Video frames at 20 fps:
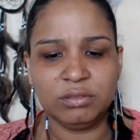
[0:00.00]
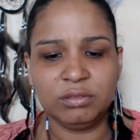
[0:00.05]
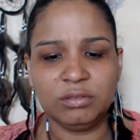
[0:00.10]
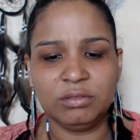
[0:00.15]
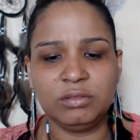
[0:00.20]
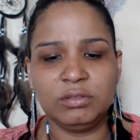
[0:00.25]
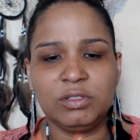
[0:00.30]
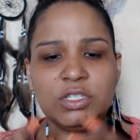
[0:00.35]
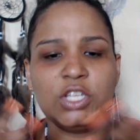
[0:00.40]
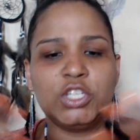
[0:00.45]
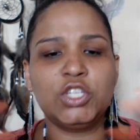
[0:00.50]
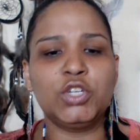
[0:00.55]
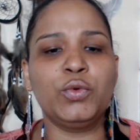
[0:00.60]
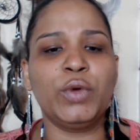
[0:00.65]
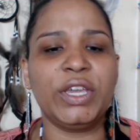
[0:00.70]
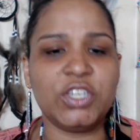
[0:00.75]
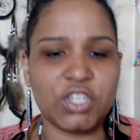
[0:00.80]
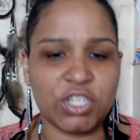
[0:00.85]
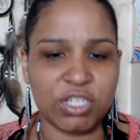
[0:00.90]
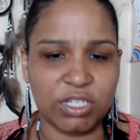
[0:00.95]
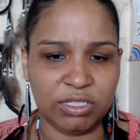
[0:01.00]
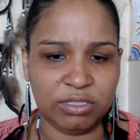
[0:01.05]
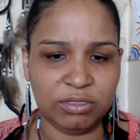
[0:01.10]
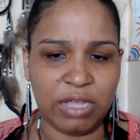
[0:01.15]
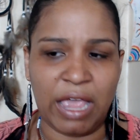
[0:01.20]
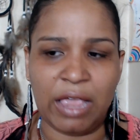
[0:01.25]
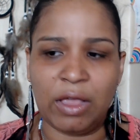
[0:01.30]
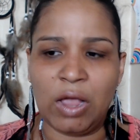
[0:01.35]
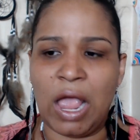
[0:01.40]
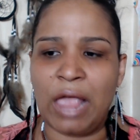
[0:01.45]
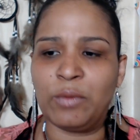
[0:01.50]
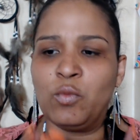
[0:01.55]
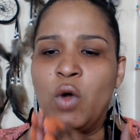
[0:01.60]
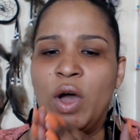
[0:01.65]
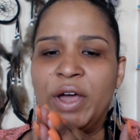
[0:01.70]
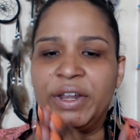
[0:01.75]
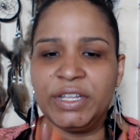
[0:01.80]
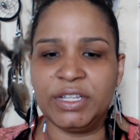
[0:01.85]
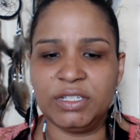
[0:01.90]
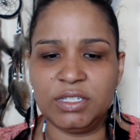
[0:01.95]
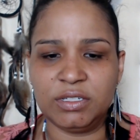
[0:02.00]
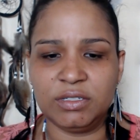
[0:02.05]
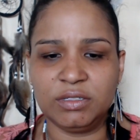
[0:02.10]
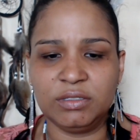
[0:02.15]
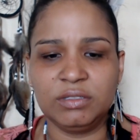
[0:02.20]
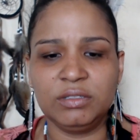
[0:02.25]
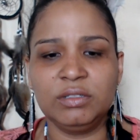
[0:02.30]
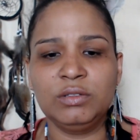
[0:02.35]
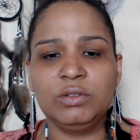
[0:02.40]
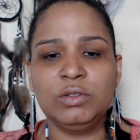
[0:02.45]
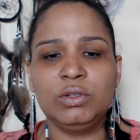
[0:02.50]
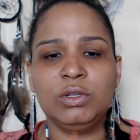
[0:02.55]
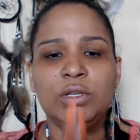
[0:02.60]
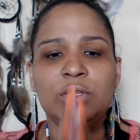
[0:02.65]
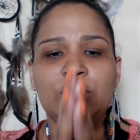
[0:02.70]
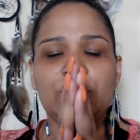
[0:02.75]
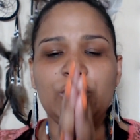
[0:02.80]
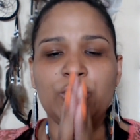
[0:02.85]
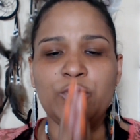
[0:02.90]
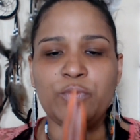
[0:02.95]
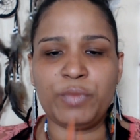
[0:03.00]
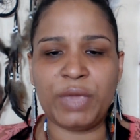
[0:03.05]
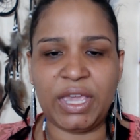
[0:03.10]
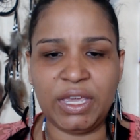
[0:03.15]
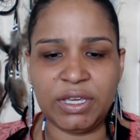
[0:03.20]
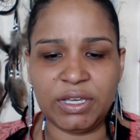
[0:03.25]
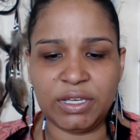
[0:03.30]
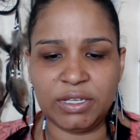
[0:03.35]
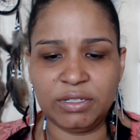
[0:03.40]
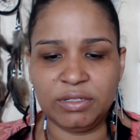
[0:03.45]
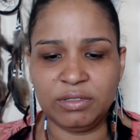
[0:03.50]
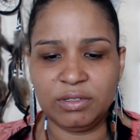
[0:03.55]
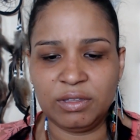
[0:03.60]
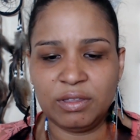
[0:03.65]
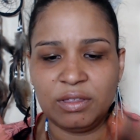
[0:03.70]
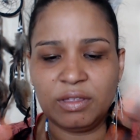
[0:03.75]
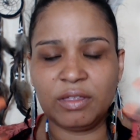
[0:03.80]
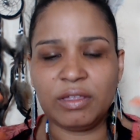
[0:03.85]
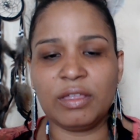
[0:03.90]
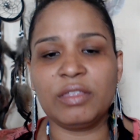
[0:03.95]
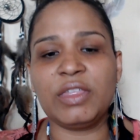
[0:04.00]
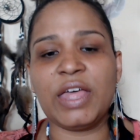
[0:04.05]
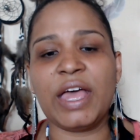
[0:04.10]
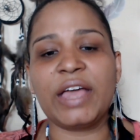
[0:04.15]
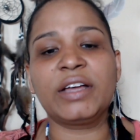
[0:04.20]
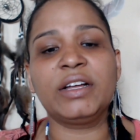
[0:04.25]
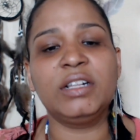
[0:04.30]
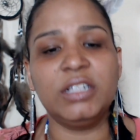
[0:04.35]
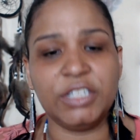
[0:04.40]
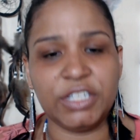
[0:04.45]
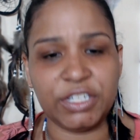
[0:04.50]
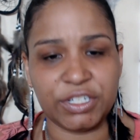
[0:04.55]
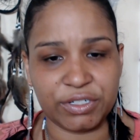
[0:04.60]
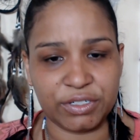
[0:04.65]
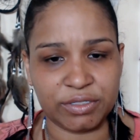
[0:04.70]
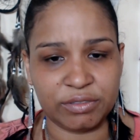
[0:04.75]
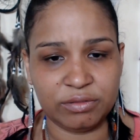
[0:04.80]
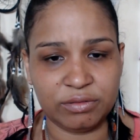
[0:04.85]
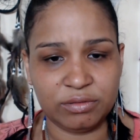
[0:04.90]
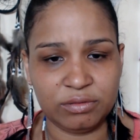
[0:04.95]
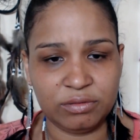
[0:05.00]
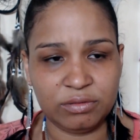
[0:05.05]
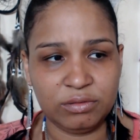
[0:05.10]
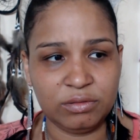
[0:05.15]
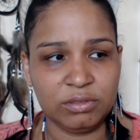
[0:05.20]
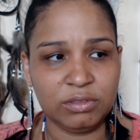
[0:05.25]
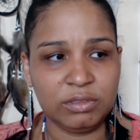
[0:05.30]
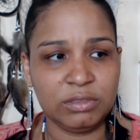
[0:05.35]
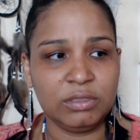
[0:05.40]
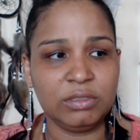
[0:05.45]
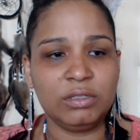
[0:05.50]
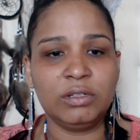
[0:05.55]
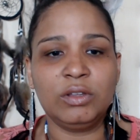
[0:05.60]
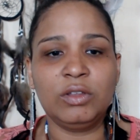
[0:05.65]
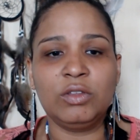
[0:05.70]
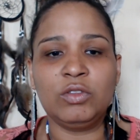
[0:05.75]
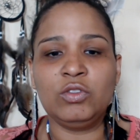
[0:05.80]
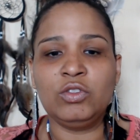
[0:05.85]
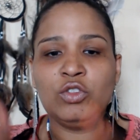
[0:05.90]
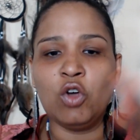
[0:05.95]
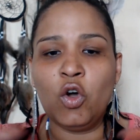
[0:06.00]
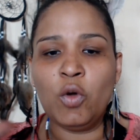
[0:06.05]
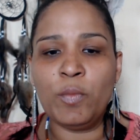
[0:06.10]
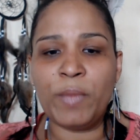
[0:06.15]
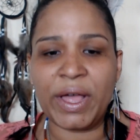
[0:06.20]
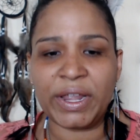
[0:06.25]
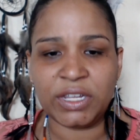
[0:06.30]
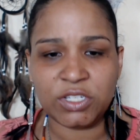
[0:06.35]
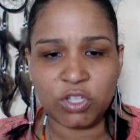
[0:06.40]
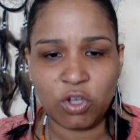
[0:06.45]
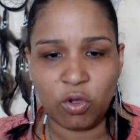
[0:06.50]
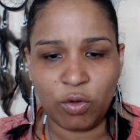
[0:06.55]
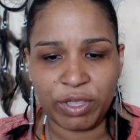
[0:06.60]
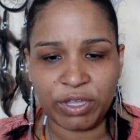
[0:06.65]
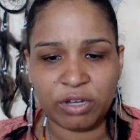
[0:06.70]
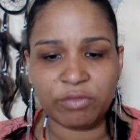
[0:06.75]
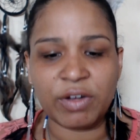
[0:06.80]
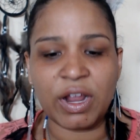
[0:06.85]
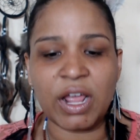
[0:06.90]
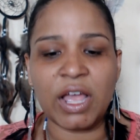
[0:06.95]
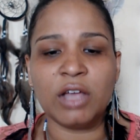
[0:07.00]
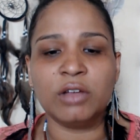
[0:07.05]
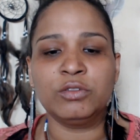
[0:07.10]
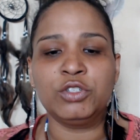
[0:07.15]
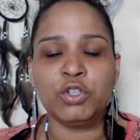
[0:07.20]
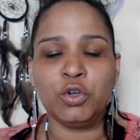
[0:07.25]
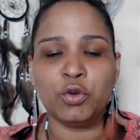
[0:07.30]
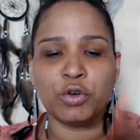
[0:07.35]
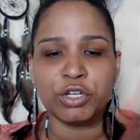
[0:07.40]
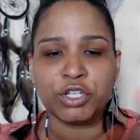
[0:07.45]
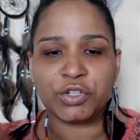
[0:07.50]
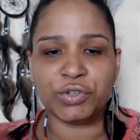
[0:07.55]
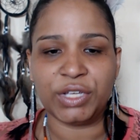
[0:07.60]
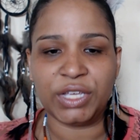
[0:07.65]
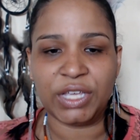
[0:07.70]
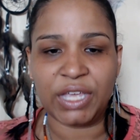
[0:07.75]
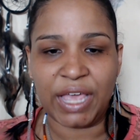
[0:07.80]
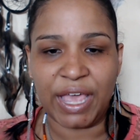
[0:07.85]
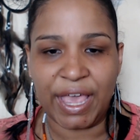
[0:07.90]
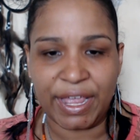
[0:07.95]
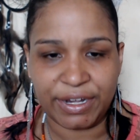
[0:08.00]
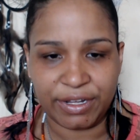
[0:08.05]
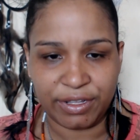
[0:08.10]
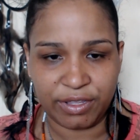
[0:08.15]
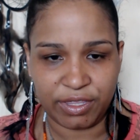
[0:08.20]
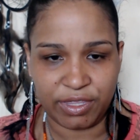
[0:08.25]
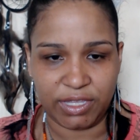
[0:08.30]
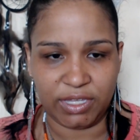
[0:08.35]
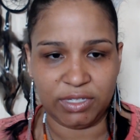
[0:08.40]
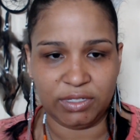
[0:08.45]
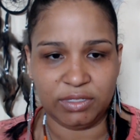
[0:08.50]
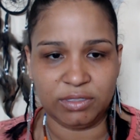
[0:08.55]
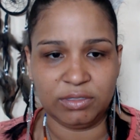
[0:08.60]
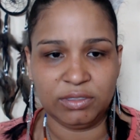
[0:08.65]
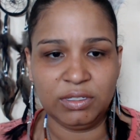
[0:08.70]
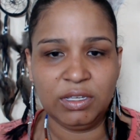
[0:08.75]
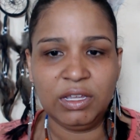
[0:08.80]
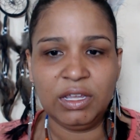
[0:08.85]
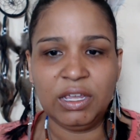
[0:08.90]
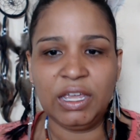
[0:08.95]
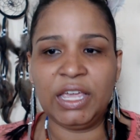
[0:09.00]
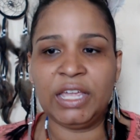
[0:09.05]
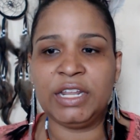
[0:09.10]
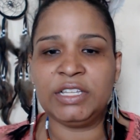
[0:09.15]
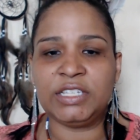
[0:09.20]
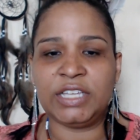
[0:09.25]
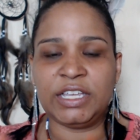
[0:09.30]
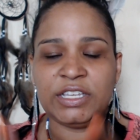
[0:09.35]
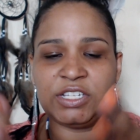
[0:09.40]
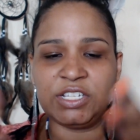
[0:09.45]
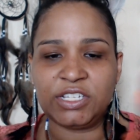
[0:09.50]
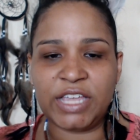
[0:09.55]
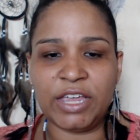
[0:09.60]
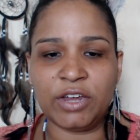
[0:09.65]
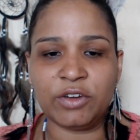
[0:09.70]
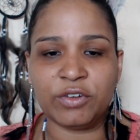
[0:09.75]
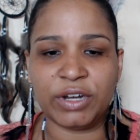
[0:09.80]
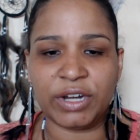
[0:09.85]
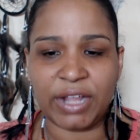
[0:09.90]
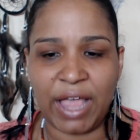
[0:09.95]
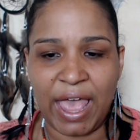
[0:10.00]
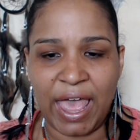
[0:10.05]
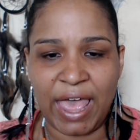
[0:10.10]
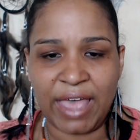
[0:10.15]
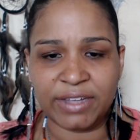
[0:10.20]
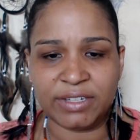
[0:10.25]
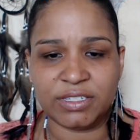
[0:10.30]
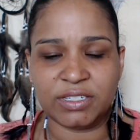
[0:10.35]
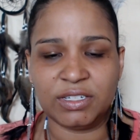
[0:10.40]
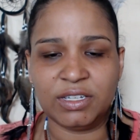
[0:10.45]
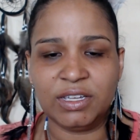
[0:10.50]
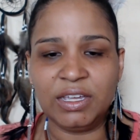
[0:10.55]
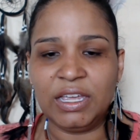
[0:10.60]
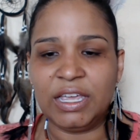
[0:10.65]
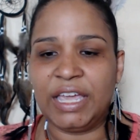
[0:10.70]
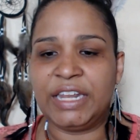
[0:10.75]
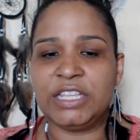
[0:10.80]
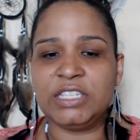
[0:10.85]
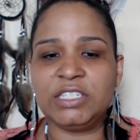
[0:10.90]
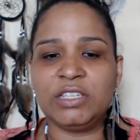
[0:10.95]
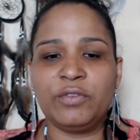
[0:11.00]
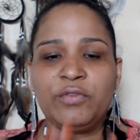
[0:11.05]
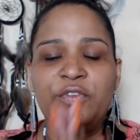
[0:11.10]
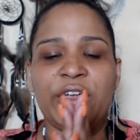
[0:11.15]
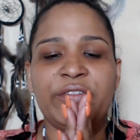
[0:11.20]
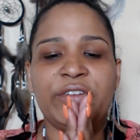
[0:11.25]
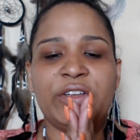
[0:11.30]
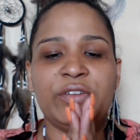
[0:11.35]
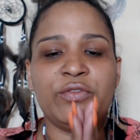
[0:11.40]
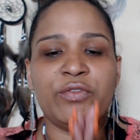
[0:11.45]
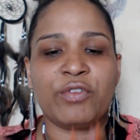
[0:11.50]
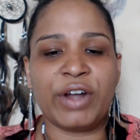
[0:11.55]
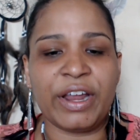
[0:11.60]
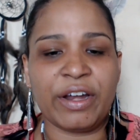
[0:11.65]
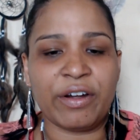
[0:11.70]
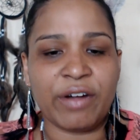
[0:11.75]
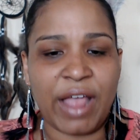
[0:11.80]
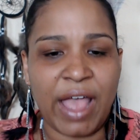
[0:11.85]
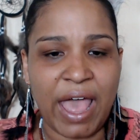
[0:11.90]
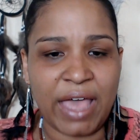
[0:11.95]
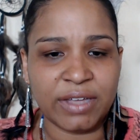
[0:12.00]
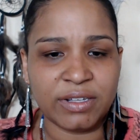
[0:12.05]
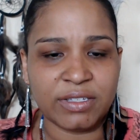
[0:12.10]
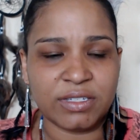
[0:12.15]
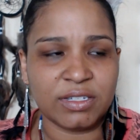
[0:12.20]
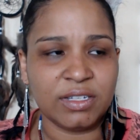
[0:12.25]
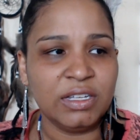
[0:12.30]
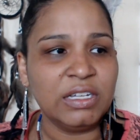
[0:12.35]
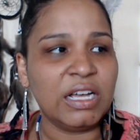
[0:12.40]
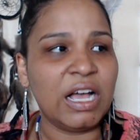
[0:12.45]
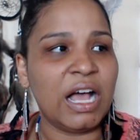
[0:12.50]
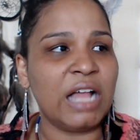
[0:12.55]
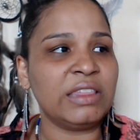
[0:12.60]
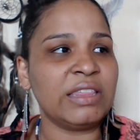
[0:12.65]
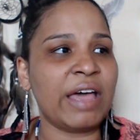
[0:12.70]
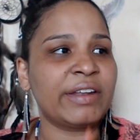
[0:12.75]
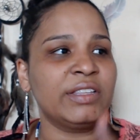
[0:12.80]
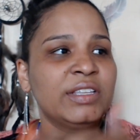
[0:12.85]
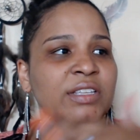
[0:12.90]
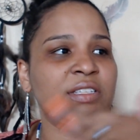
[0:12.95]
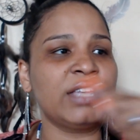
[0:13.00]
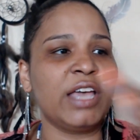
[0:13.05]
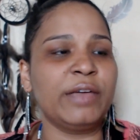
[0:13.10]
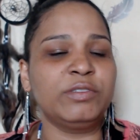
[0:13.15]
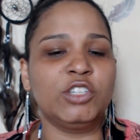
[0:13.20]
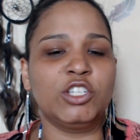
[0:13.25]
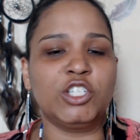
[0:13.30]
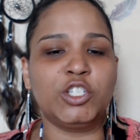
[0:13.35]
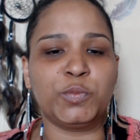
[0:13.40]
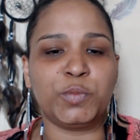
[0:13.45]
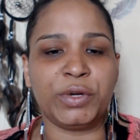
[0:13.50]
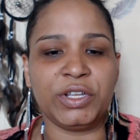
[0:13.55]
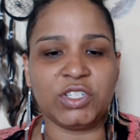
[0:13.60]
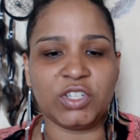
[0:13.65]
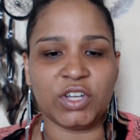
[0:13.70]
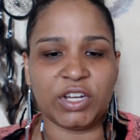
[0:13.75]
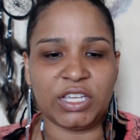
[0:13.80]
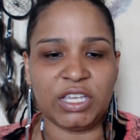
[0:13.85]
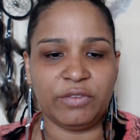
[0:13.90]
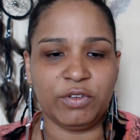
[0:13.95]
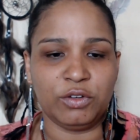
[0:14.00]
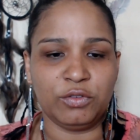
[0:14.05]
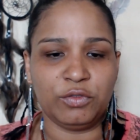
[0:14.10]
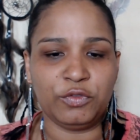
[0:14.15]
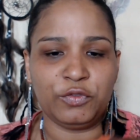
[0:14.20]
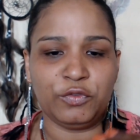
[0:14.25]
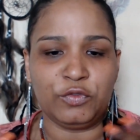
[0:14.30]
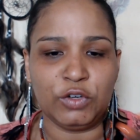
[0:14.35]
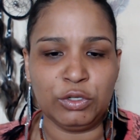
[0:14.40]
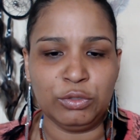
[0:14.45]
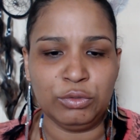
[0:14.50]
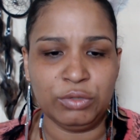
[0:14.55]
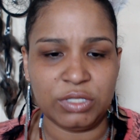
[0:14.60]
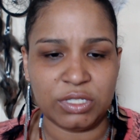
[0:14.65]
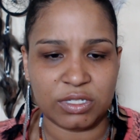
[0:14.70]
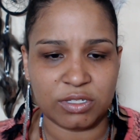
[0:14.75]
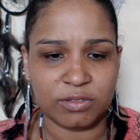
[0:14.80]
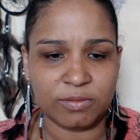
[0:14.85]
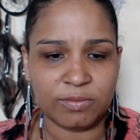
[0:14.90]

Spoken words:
situation. I wanted to make that clear. Nobody's going around torturing anything. It is a sacred act. It is a very rare act. A lot of the times the spirits are given fruits.